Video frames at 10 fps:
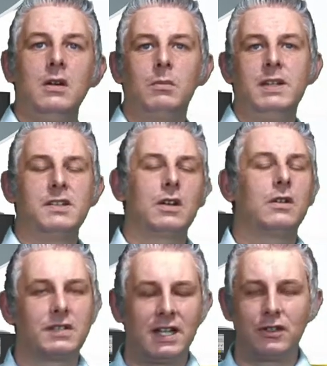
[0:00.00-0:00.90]
please
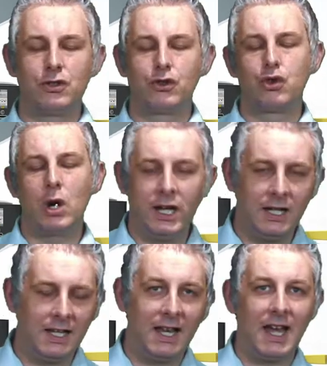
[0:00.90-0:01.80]
contact
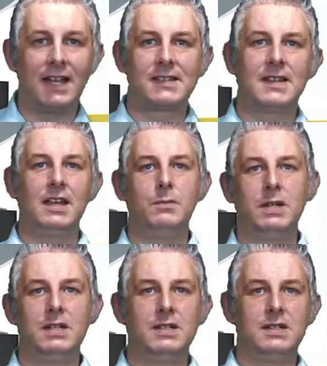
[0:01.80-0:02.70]

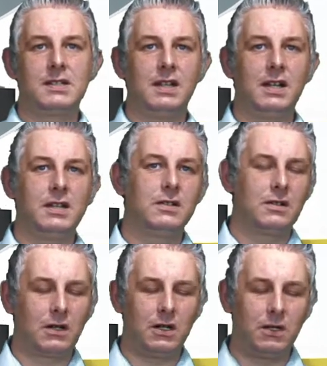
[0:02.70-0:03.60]

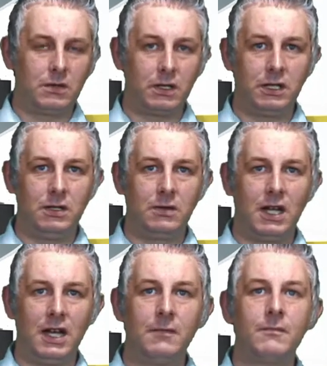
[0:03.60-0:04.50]

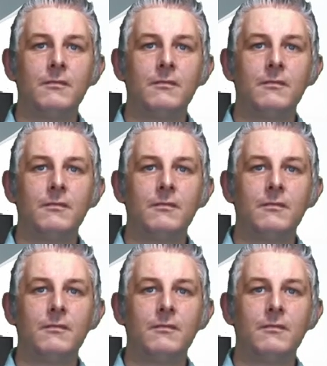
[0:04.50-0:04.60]
training@aptskidata.co.uk.